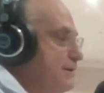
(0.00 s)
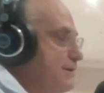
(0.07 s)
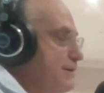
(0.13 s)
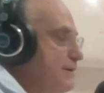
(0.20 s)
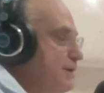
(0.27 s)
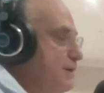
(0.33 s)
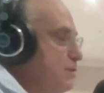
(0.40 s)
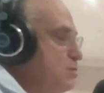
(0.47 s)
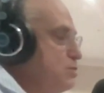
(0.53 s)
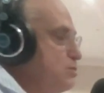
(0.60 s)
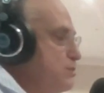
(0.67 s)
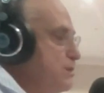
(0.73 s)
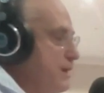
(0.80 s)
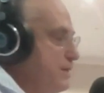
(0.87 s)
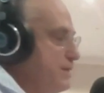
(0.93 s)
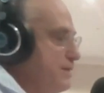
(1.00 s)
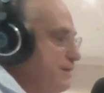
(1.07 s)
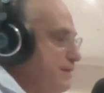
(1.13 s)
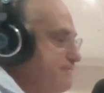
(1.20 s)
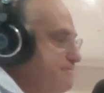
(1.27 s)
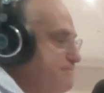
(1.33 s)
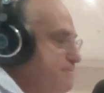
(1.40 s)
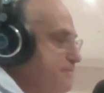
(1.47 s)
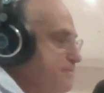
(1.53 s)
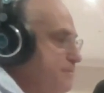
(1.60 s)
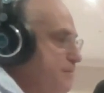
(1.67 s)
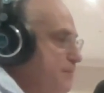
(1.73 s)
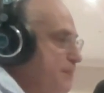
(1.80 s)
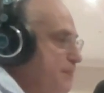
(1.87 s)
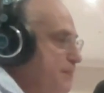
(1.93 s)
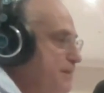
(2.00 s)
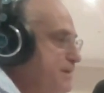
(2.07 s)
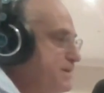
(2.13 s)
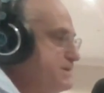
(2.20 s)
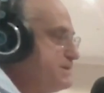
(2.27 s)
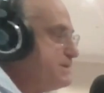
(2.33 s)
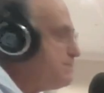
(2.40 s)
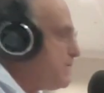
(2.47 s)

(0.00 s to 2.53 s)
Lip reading: they don't do nothing. They sit